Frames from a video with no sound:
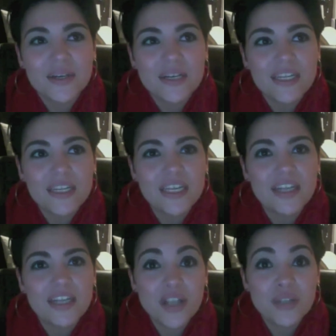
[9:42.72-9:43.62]
in
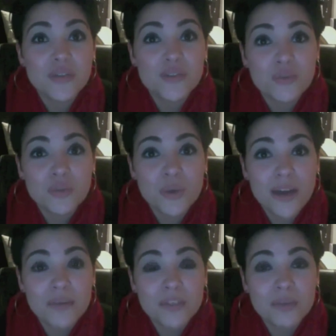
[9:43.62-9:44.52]
on YouTube. You
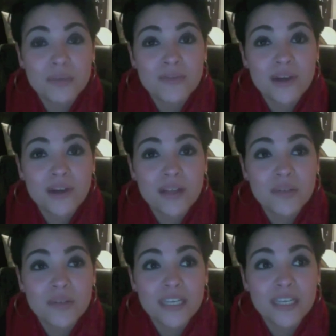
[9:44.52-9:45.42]
had a really big
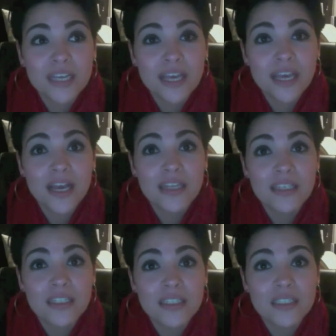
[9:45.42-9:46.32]
following,
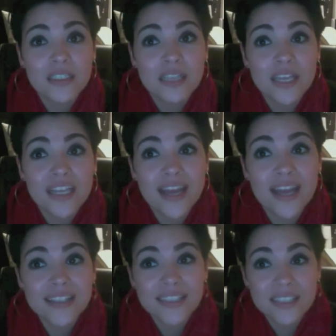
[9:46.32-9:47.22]
and in
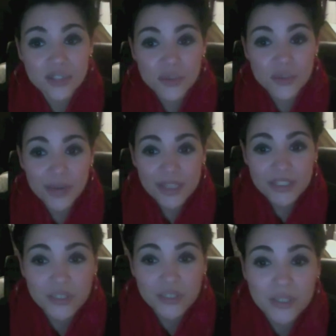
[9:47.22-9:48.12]
essence, you had
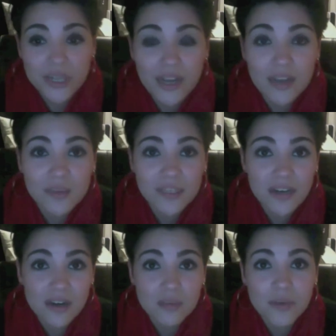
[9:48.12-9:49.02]
to learn how to
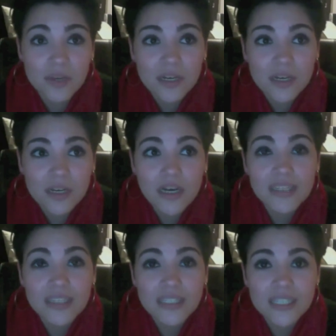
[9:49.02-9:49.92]
become
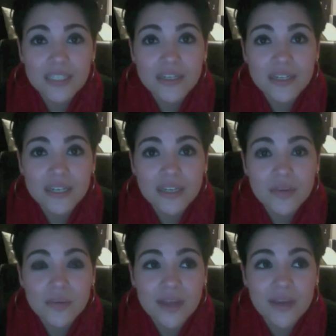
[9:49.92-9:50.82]
a leader in a
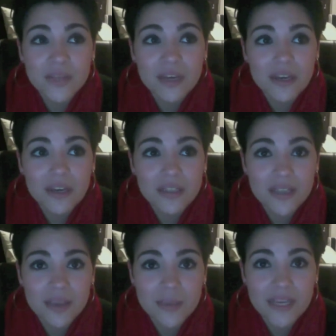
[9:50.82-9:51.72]
way because
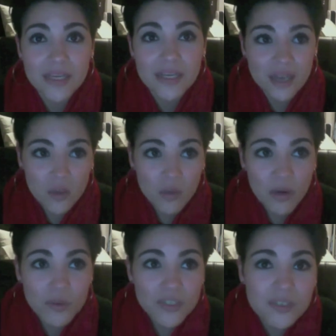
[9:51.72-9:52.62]
I mean,
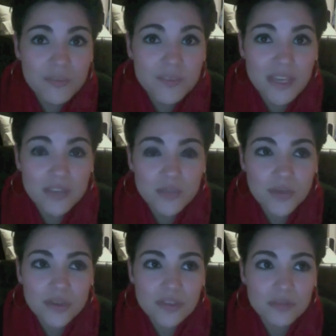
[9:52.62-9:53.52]
what were some things?
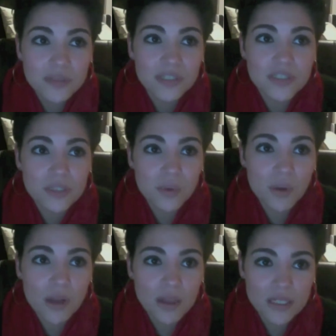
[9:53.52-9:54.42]
What are some leadership
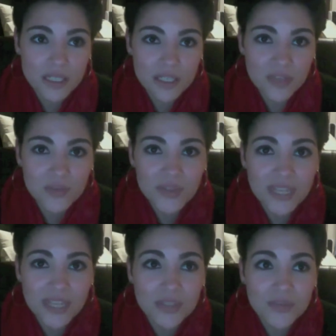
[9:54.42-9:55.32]
qualities that you feel
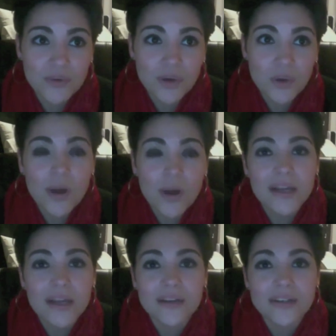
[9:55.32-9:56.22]
like you've
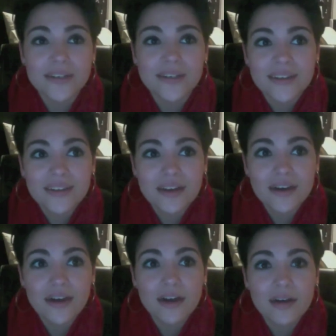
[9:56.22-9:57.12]
acquired
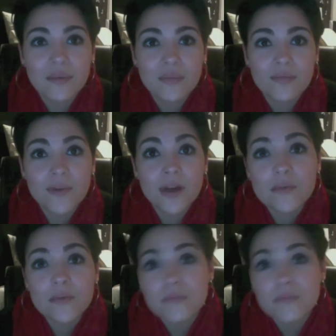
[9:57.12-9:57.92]
uh, from